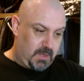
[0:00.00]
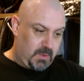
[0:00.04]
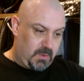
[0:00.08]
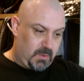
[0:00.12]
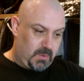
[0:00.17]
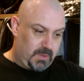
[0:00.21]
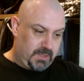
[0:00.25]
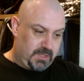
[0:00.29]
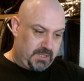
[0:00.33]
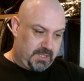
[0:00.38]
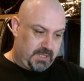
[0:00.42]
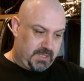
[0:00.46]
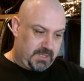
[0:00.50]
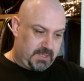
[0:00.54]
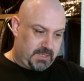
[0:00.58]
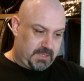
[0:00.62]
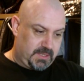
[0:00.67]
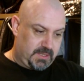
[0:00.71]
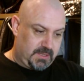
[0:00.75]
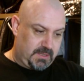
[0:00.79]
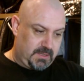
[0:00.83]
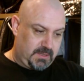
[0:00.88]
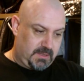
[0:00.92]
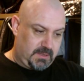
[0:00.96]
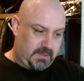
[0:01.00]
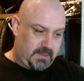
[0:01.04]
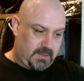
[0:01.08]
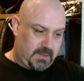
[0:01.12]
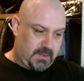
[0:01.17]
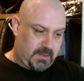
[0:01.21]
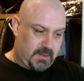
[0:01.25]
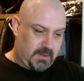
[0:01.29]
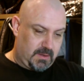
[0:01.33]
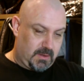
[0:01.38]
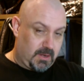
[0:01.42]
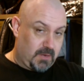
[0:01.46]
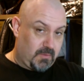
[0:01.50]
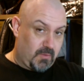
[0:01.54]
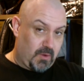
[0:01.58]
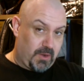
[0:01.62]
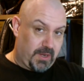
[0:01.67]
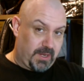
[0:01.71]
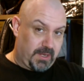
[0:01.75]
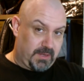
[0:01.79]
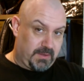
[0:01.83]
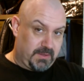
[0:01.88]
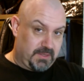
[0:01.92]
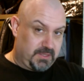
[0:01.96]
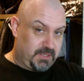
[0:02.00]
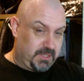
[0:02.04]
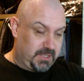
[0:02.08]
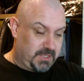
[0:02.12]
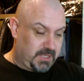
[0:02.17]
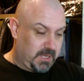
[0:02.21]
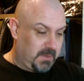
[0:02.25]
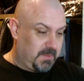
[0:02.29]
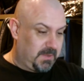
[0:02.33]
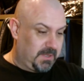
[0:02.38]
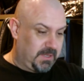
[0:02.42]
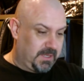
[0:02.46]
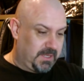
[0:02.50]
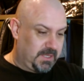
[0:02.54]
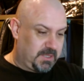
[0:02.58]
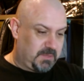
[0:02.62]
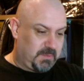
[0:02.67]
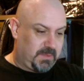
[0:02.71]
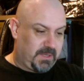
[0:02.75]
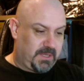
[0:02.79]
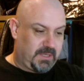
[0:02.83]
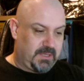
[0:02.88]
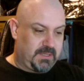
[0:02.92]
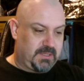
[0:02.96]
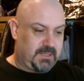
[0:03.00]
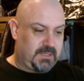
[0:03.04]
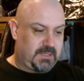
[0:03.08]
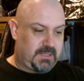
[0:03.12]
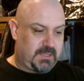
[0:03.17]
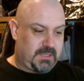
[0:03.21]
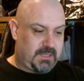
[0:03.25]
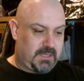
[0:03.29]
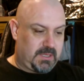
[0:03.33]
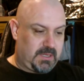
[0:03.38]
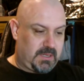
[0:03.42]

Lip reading: which is ironic that she sent me this because